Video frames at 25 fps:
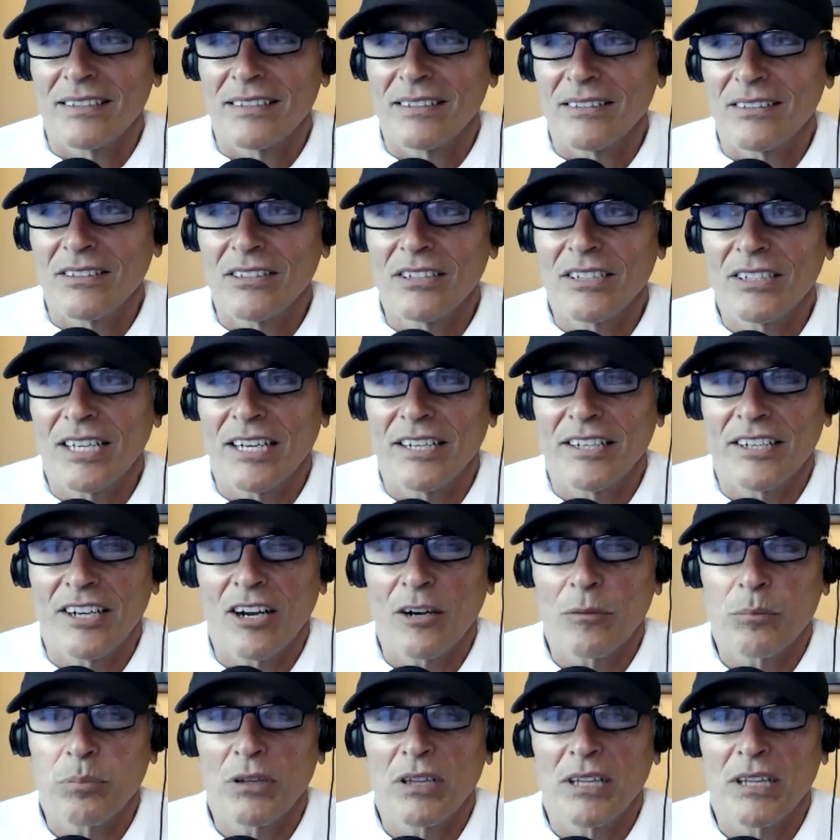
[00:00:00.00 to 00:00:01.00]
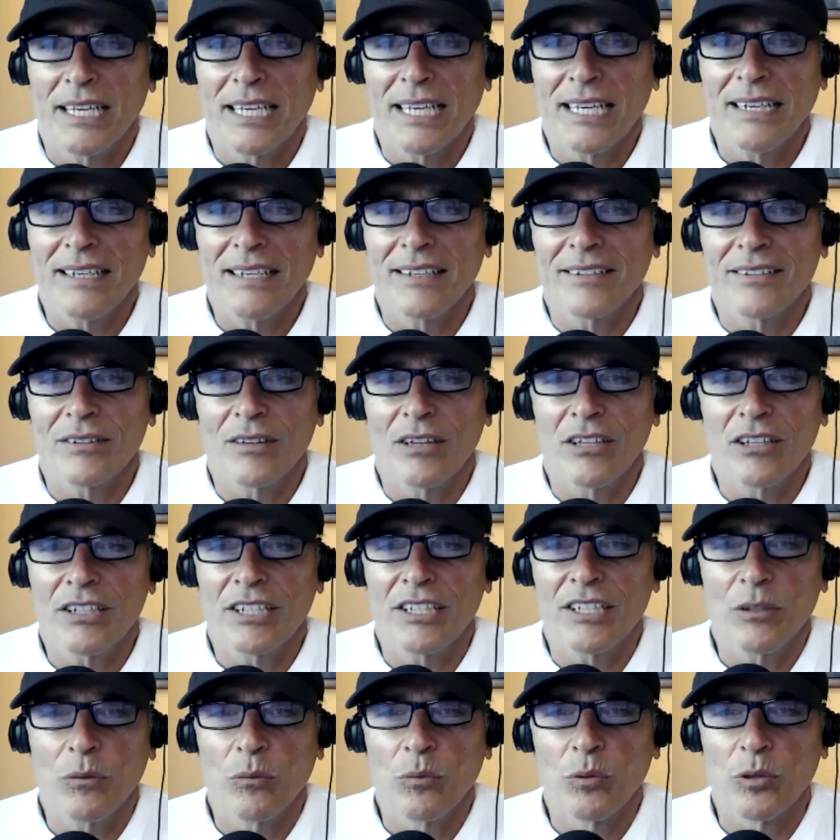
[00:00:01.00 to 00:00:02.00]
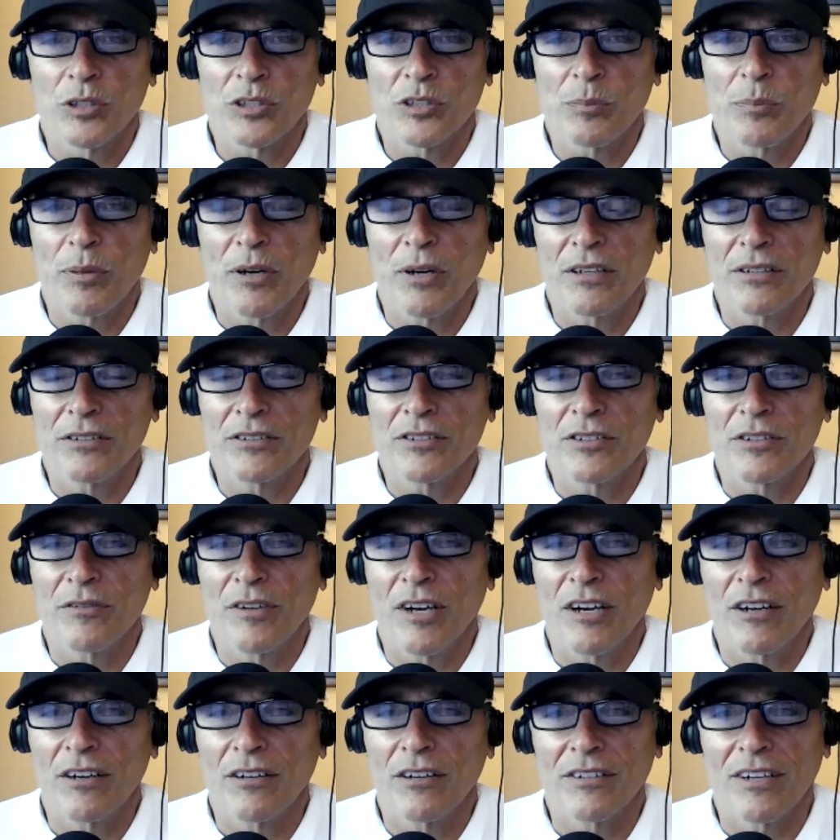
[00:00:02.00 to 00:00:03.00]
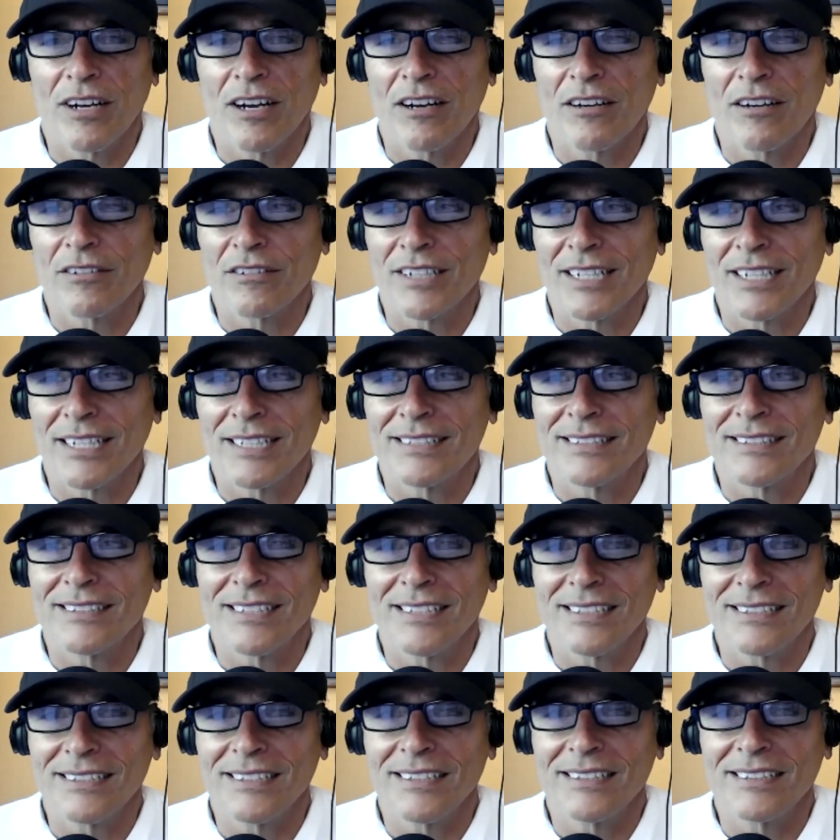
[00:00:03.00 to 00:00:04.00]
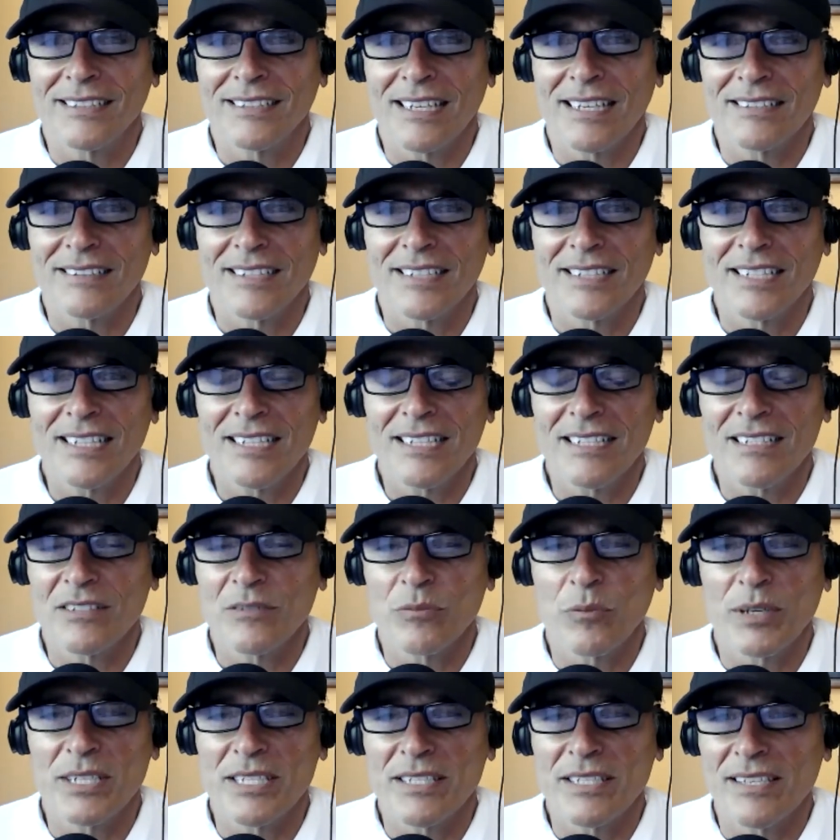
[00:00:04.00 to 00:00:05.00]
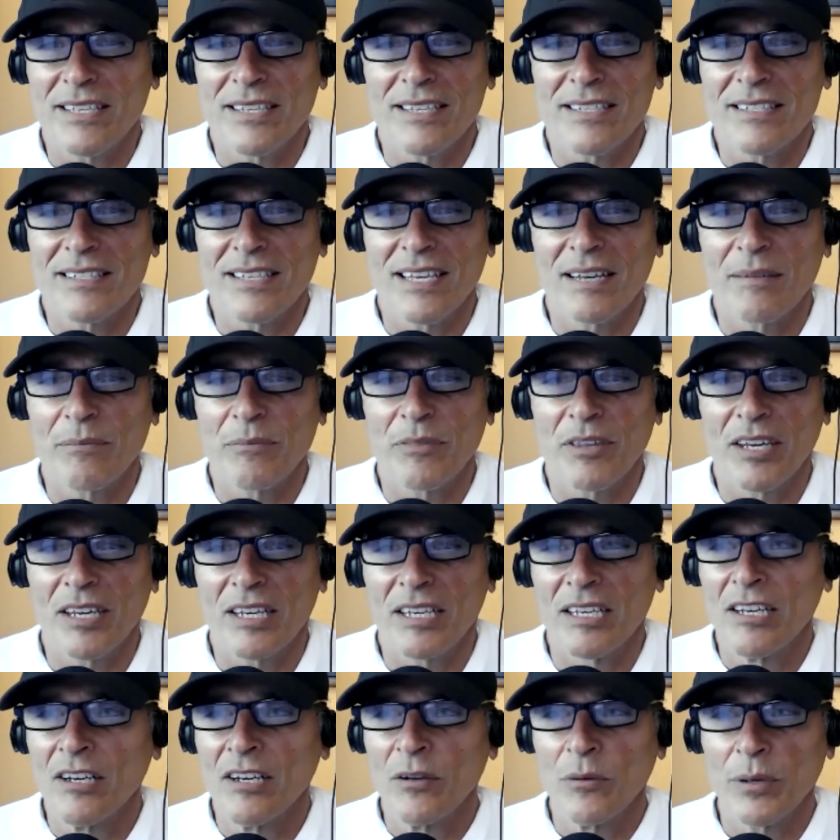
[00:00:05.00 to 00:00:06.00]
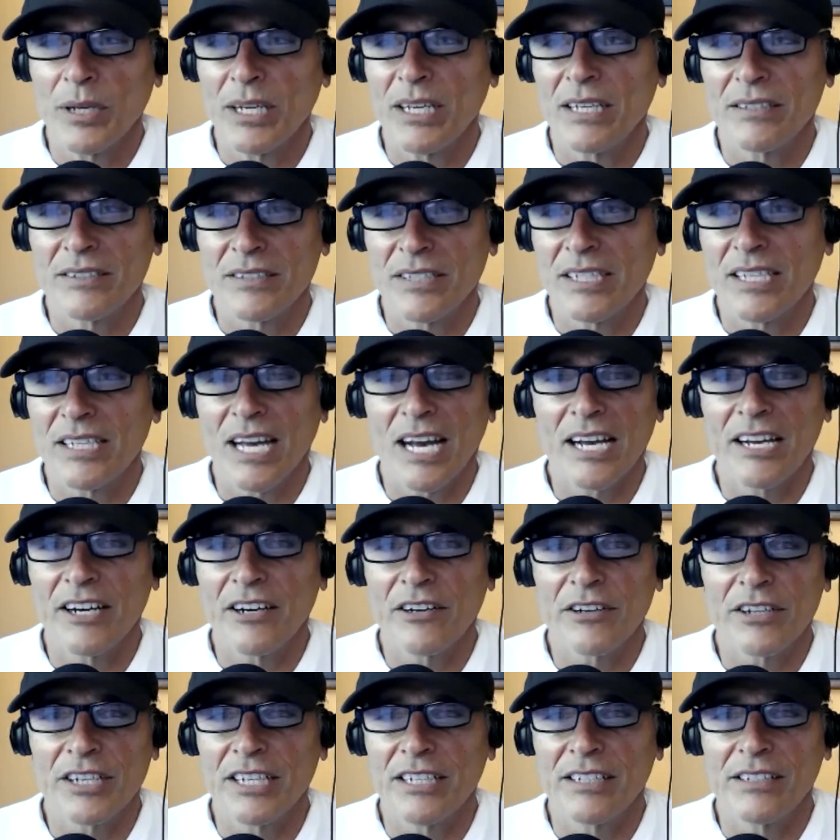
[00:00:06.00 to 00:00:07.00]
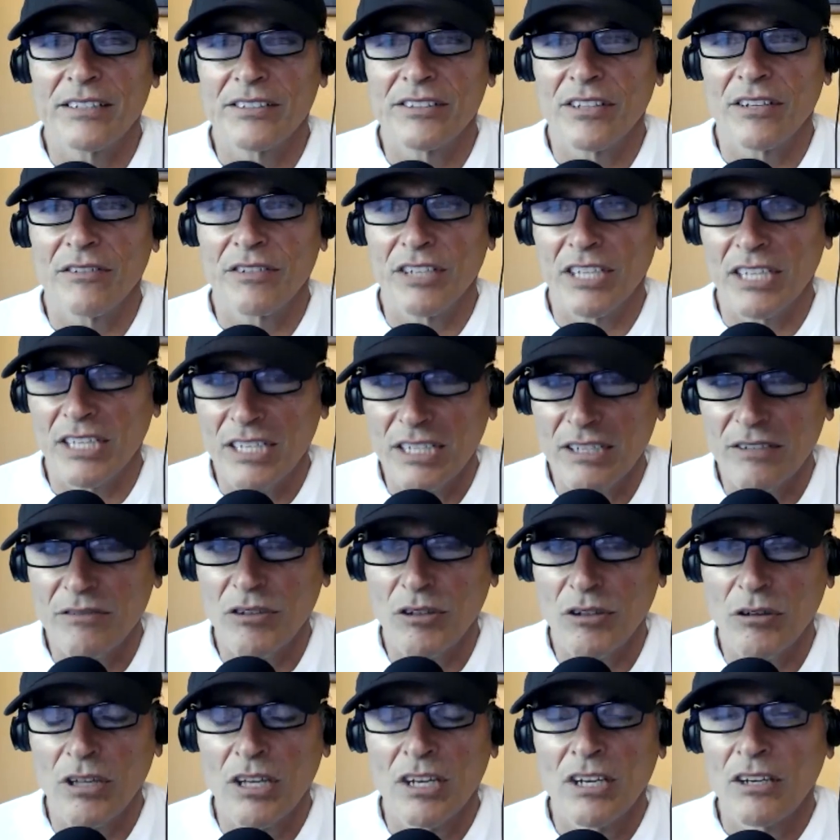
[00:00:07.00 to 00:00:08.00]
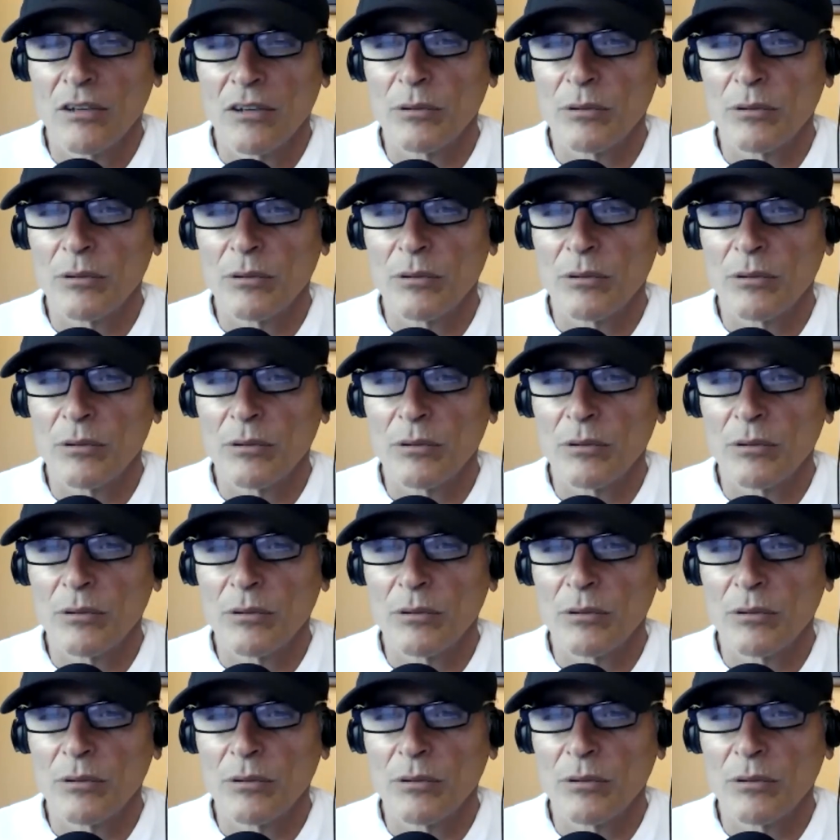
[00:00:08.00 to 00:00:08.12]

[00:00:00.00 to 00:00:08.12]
look on our planet, look in the worst parts of our, our existence as it is. We see the same thing. We see hierarchies of evil.